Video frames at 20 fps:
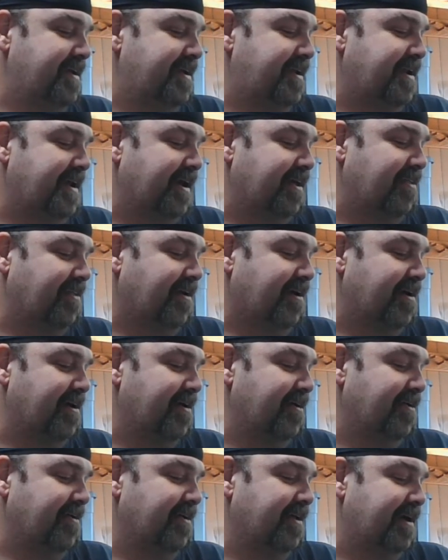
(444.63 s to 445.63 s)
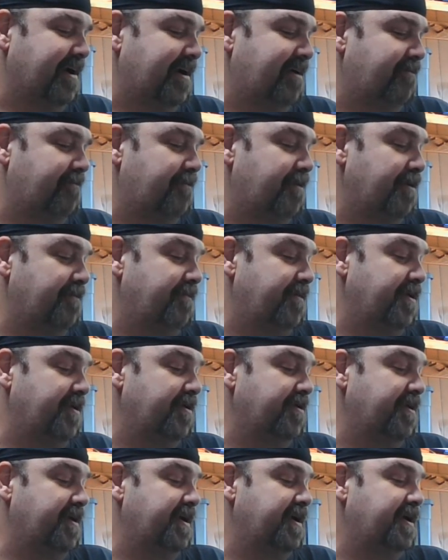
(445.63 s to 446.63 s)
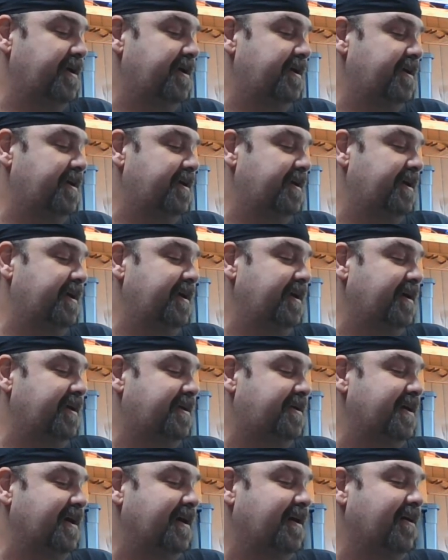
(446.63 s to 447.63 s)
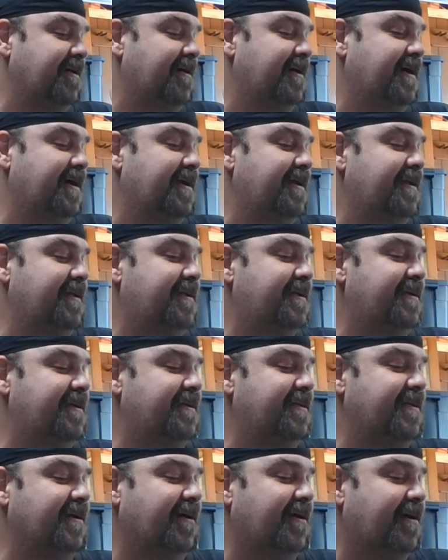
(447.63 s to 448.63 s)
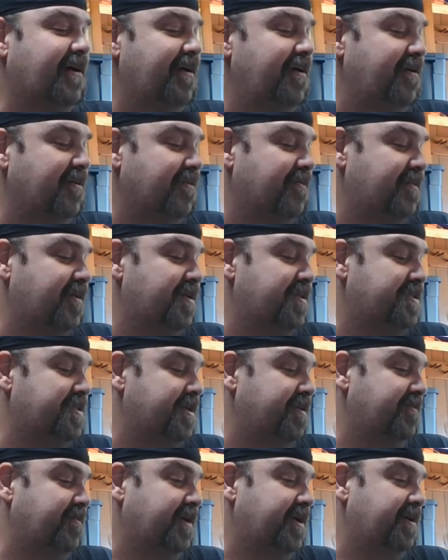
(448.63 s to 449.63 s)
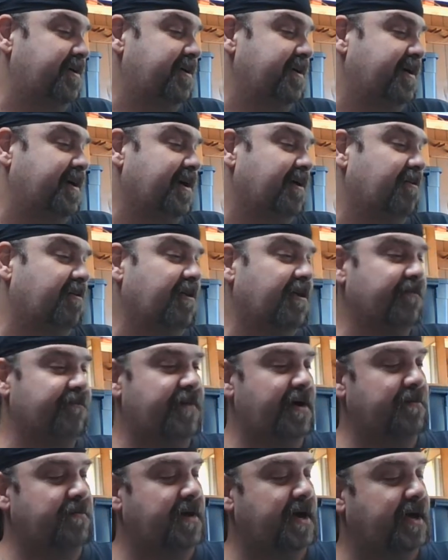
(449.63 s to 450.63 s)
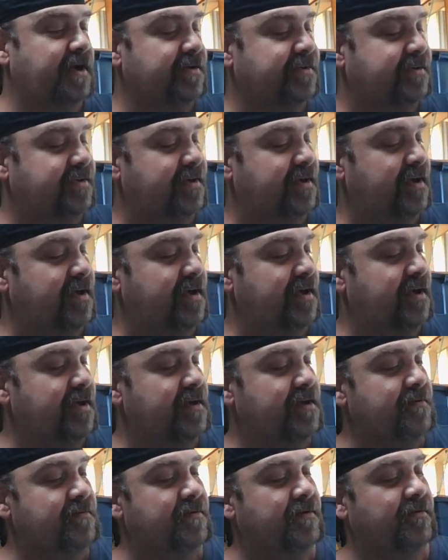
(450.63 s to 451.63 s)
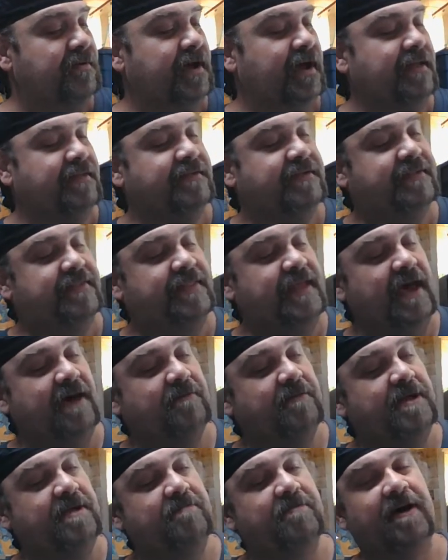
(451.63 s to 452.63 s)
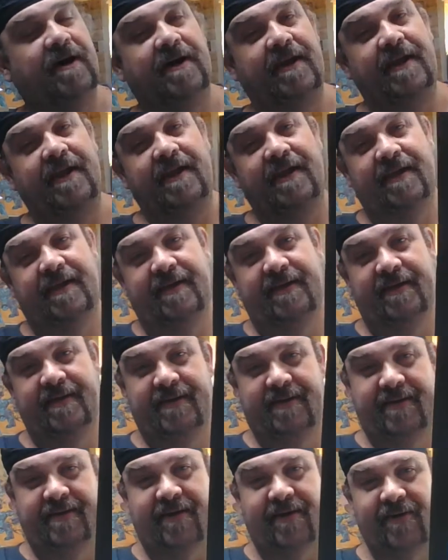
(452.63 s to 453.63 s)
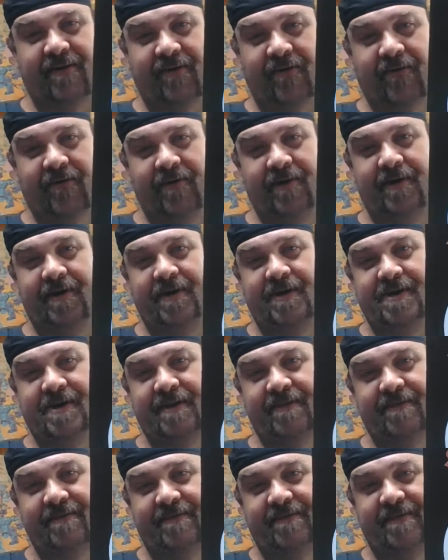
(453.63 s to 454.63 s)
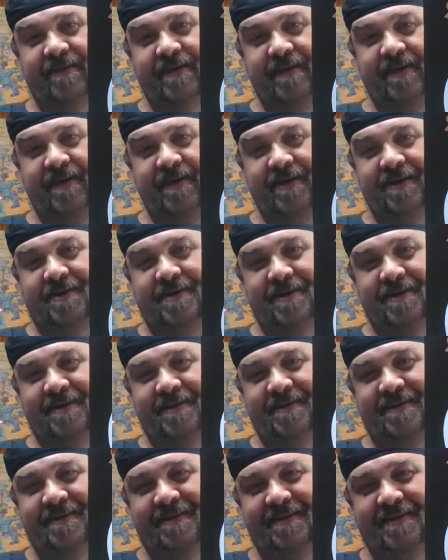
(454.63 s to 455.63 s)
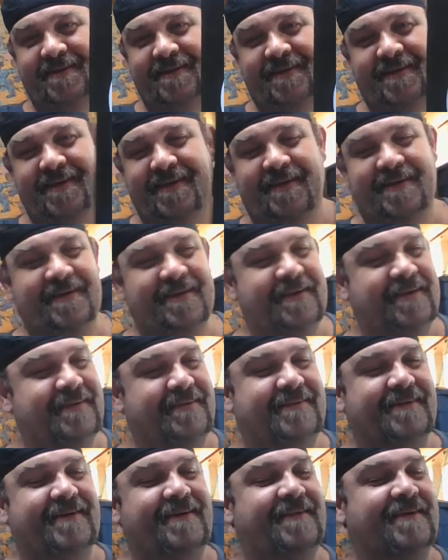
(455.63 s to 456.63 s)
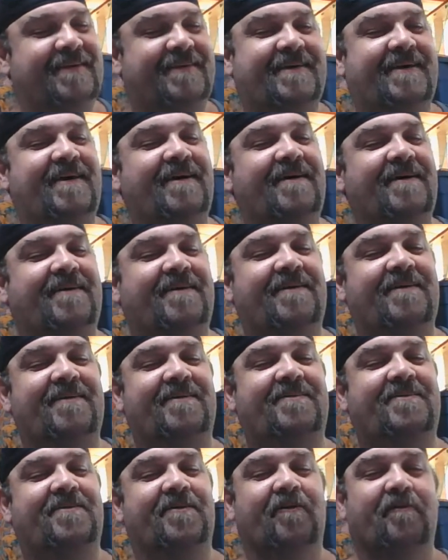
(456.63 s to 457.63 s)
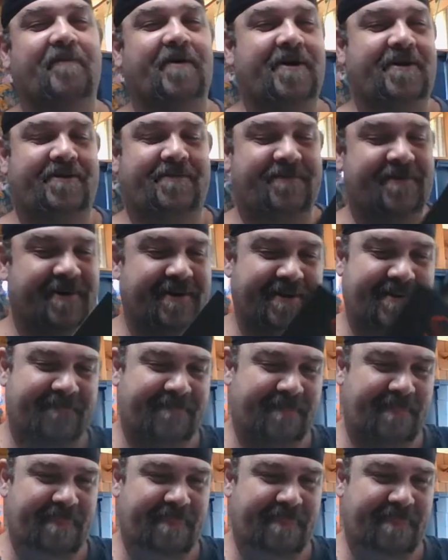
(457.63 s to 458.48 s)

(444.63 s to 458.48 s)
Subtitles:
not long ago that I reviewed that you can check out on the audio version of Under the Color of MS. So we got Stabity Bunny, Dark Origins Edition. It's like this character is so much fun.